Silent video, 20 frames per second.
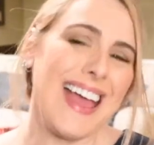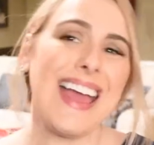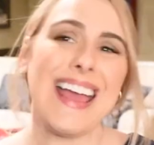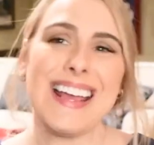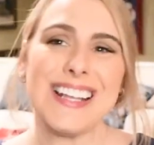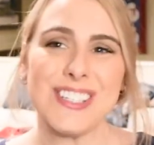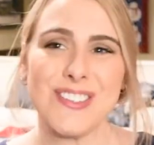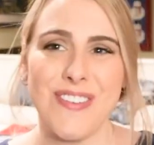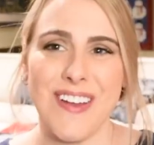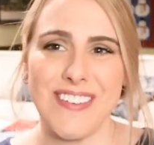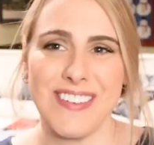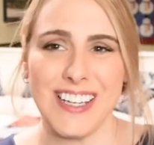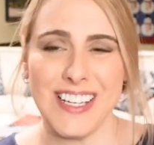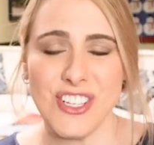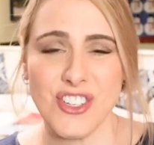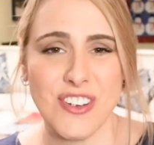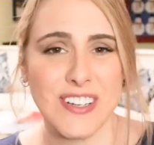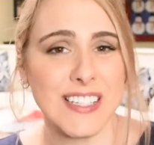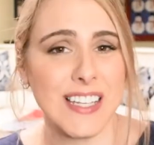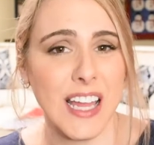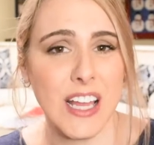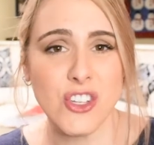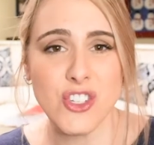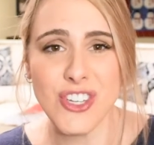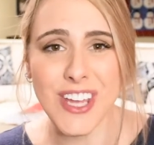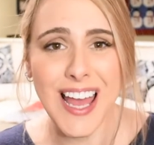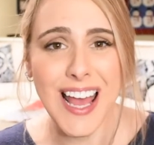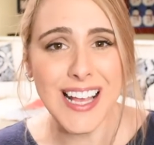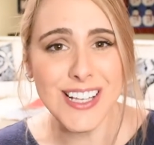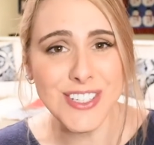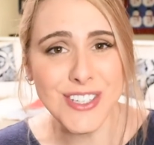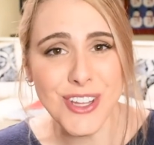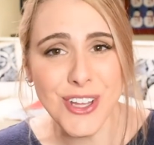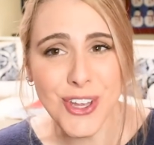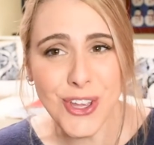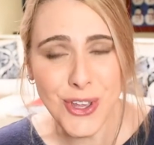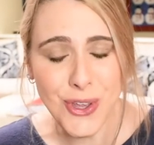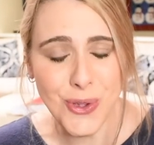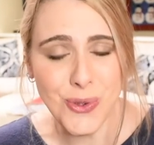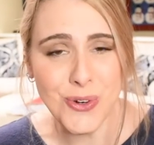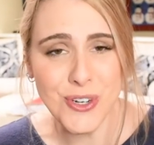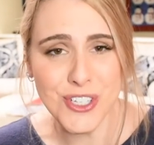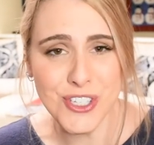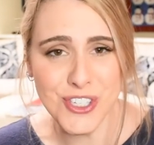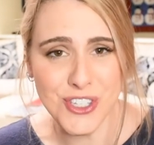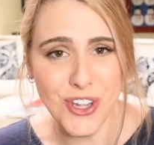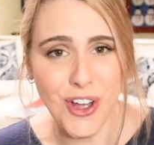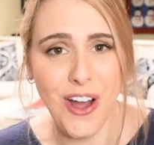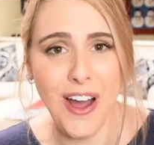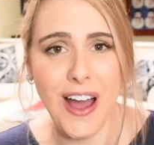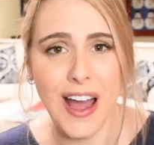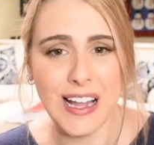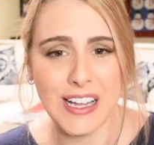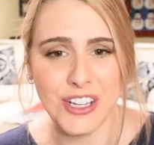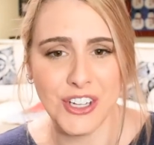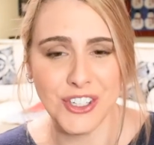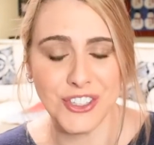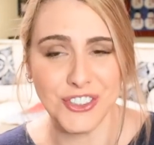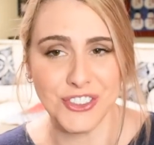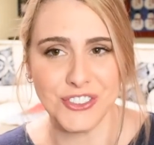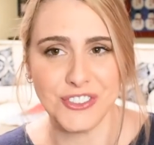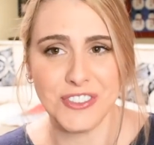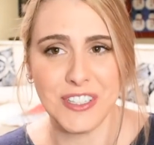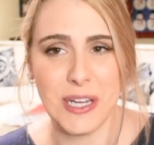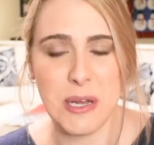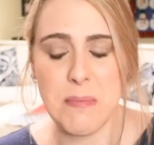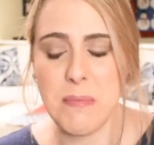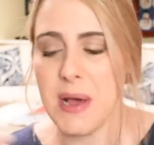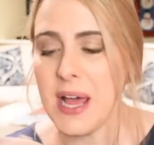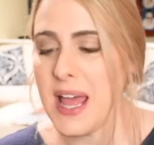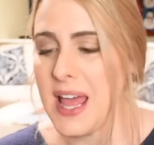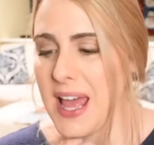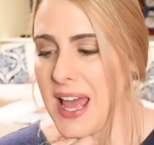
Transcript: It's very interesting, and she has the cutest dog, Grim,